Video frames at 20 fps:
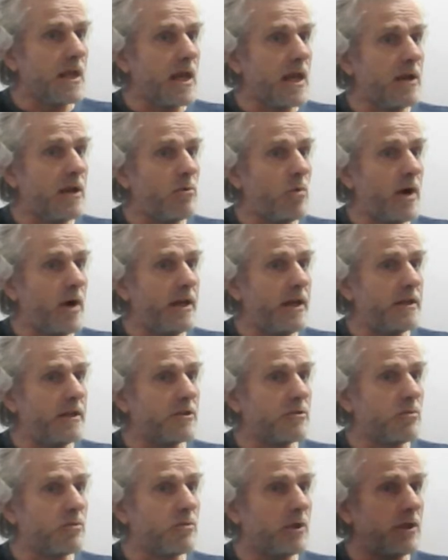A way
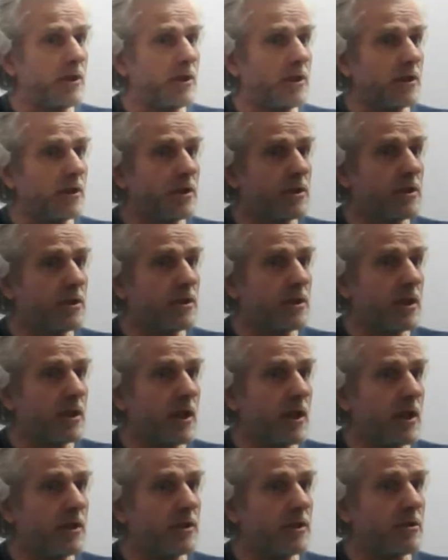this works
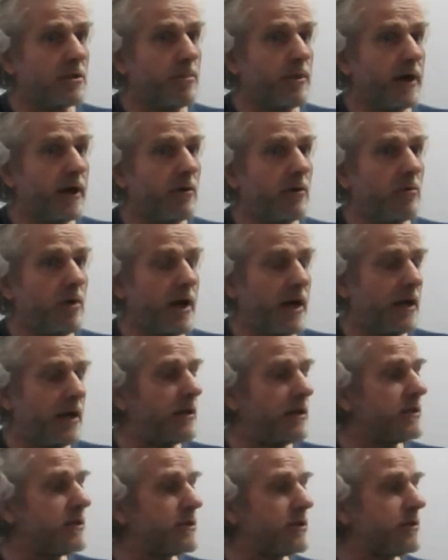is to bring
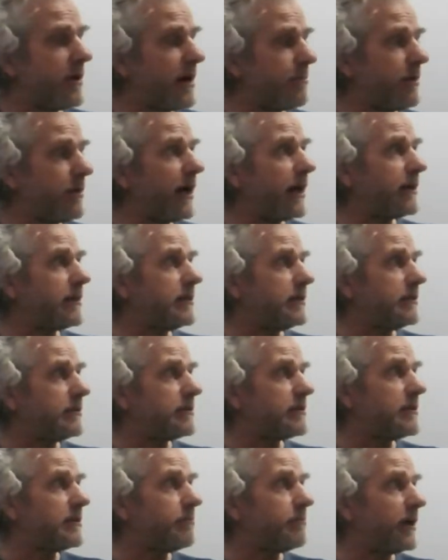awareness to our
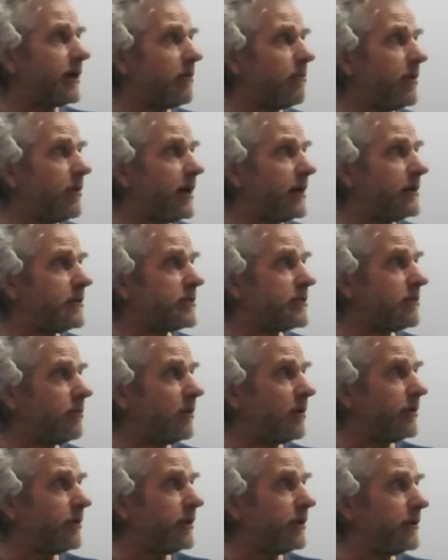practice, bring awareness to
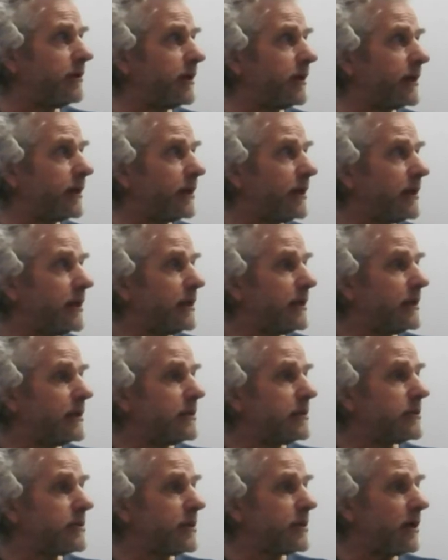what we're doing.
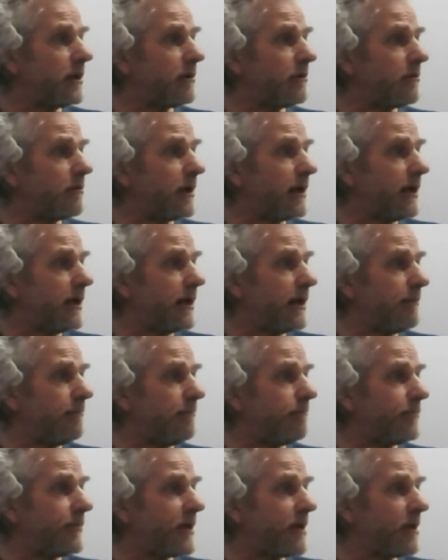So
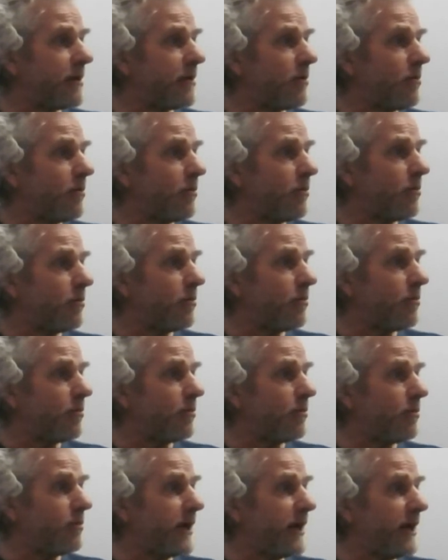
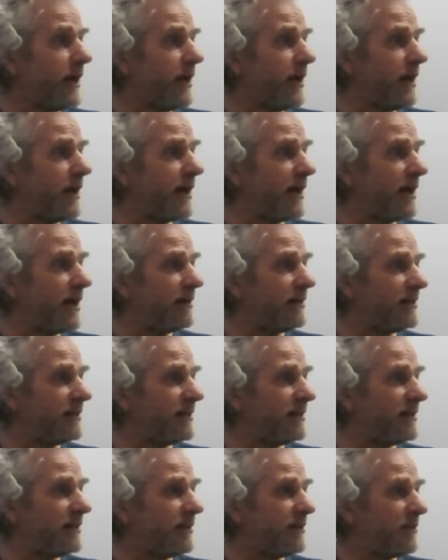we
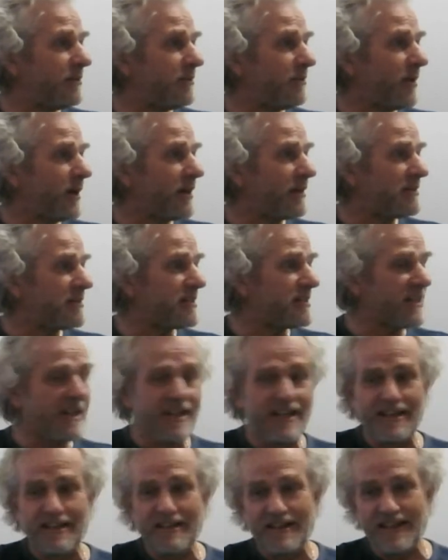can
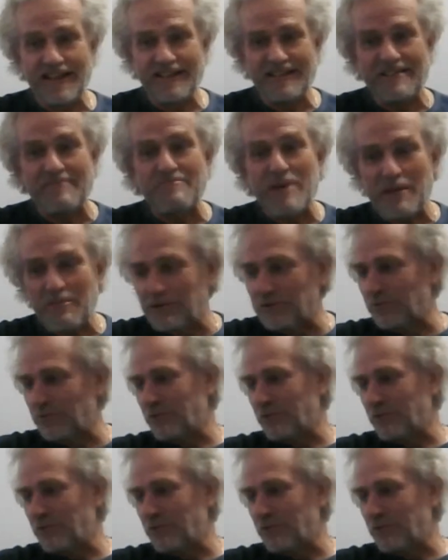say, people